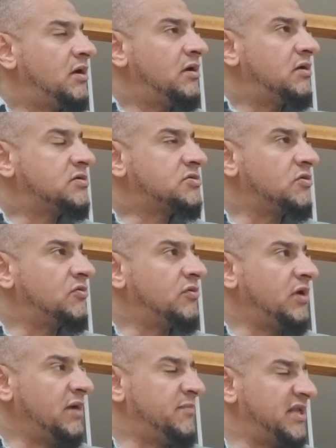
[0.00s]
So
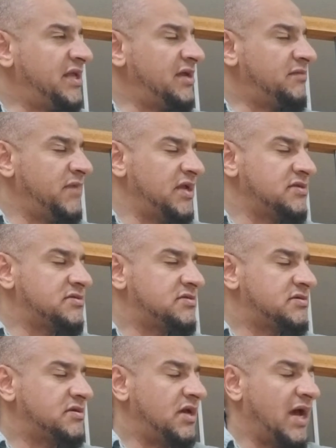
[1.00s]
ibadat
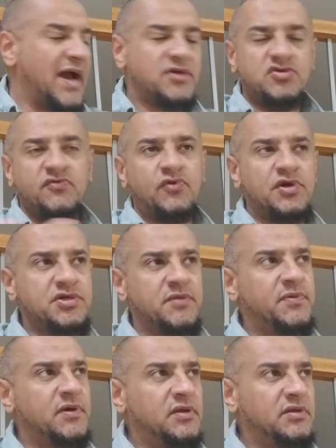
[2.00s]
means acts of worship.
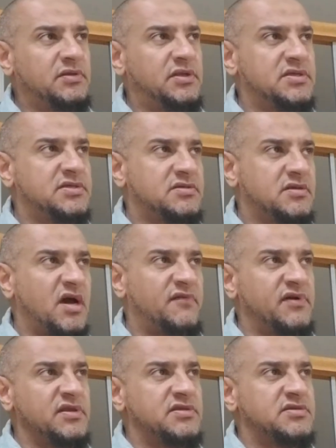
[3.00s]
This
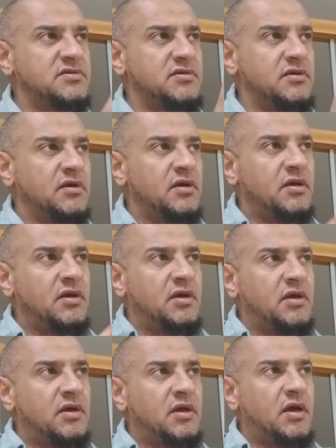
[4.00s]
governs
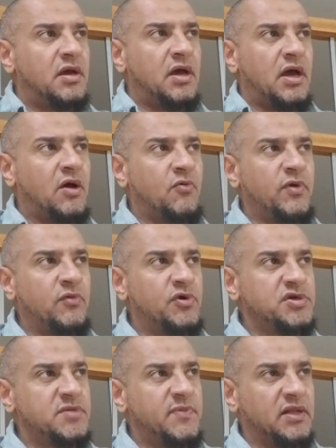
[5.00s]
how we
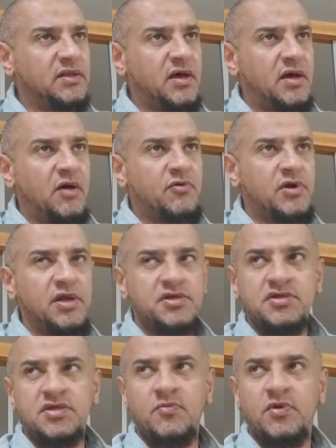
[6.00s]
worship Allah, our
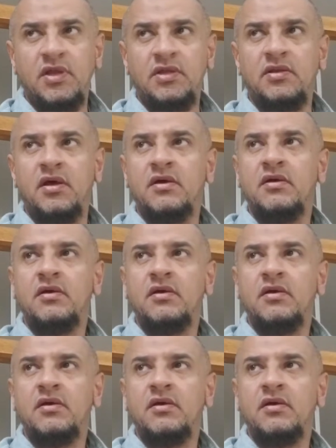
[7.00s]
relationship with Allah.